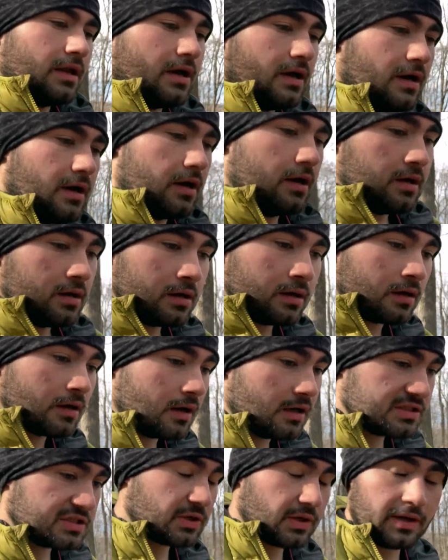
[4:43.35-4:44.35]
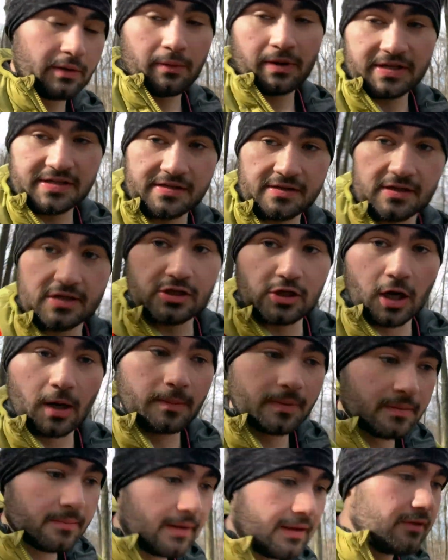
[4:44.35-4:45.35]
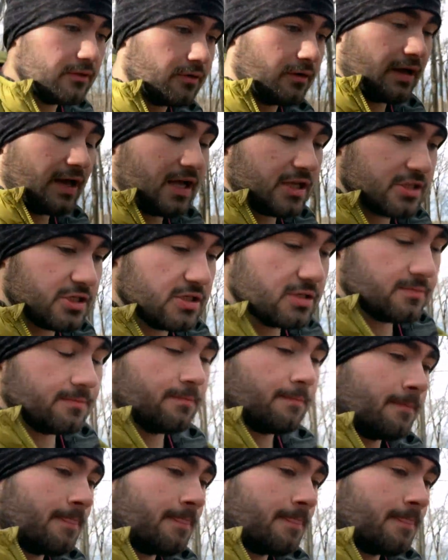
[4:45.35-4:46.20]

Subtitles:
so I recently sharpened my little hatchet.